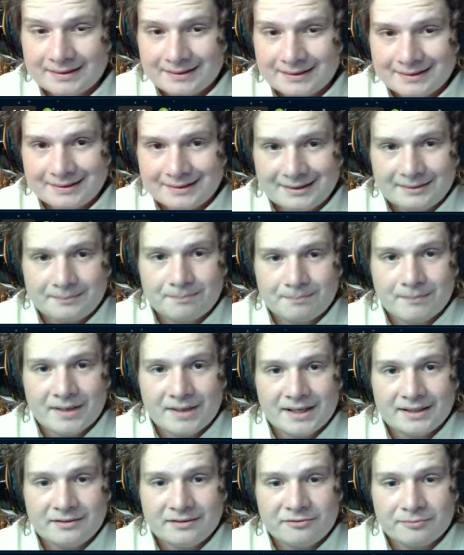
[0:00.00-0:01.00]
it
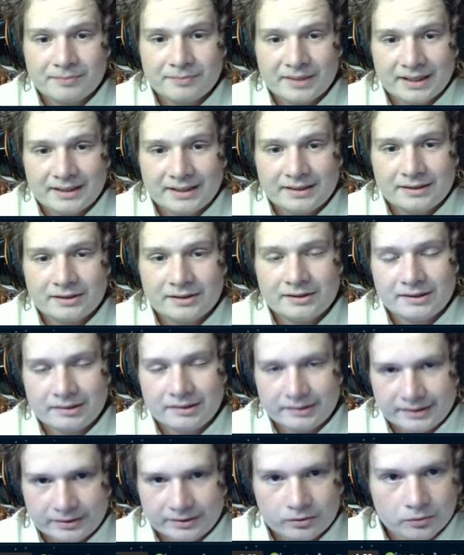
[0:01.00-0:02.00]
might have played an
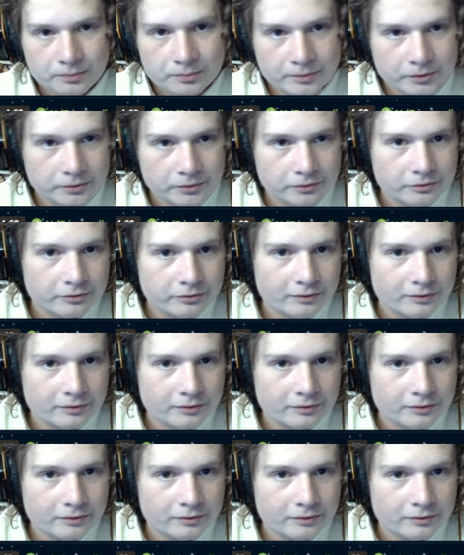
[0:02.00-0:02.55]
illegal move.